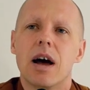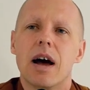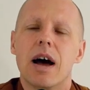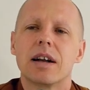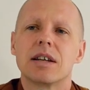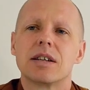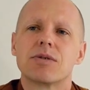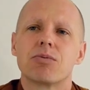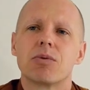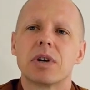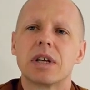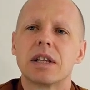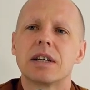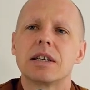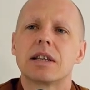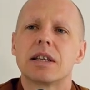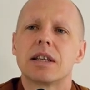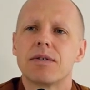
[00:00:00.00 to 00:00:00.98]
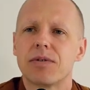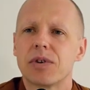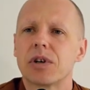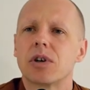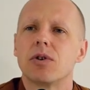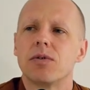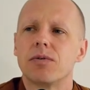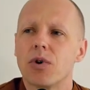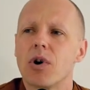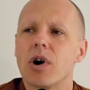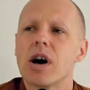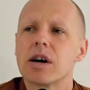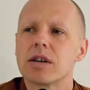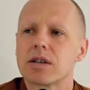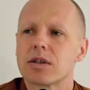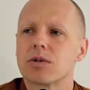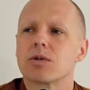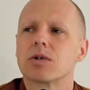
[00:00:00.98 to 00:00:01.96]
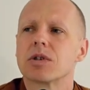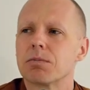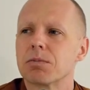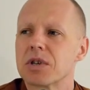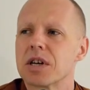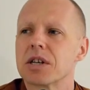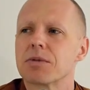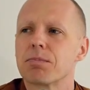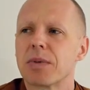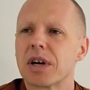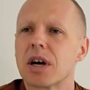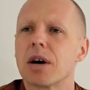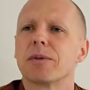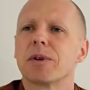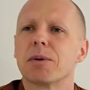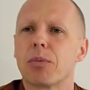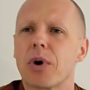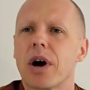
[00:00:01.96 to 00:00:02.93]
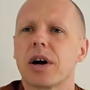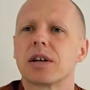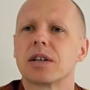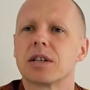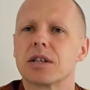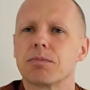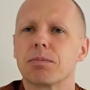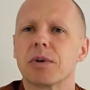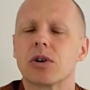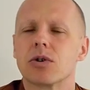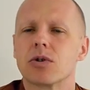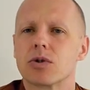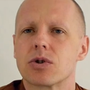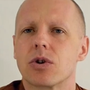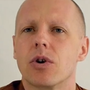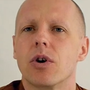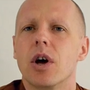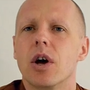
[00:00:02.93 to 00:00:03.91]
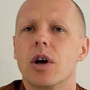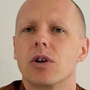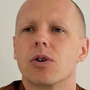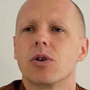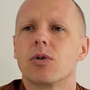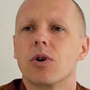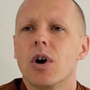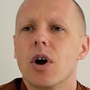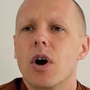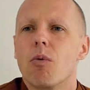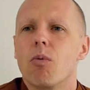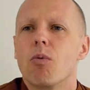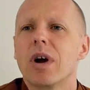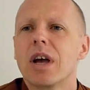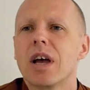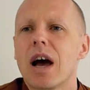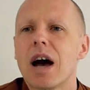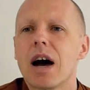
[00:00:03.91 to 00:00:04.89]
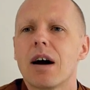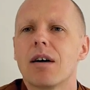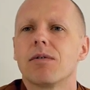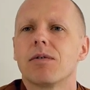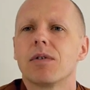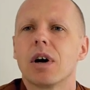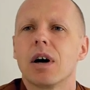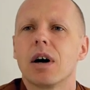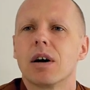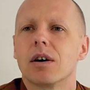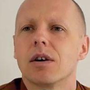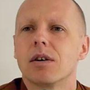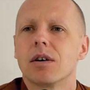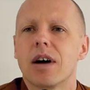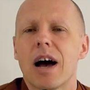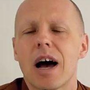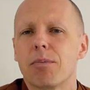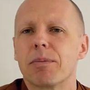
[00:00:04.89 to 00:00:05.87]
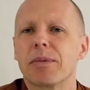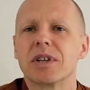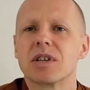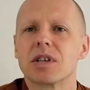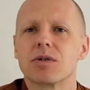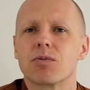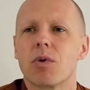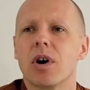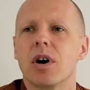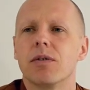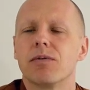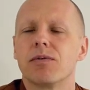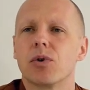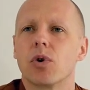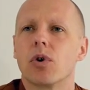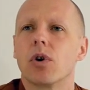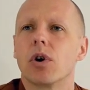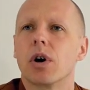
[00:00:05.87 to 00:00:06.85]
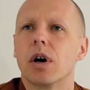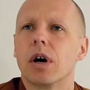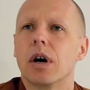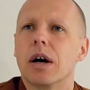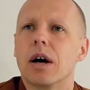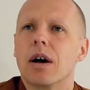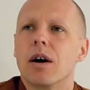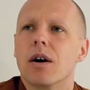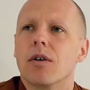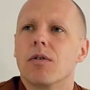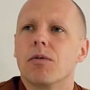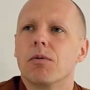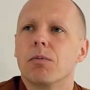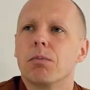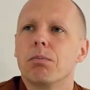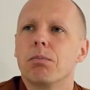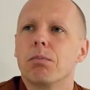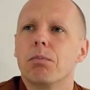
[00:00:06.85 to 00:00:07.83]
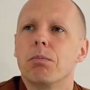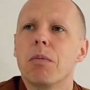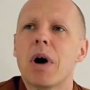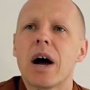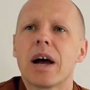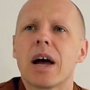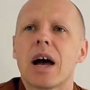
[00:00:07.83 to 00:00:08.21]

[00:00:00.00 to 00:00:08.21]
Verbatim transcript: And it's really difficult for us to sometimes pick up the practice, because you, we have a habit as well. For my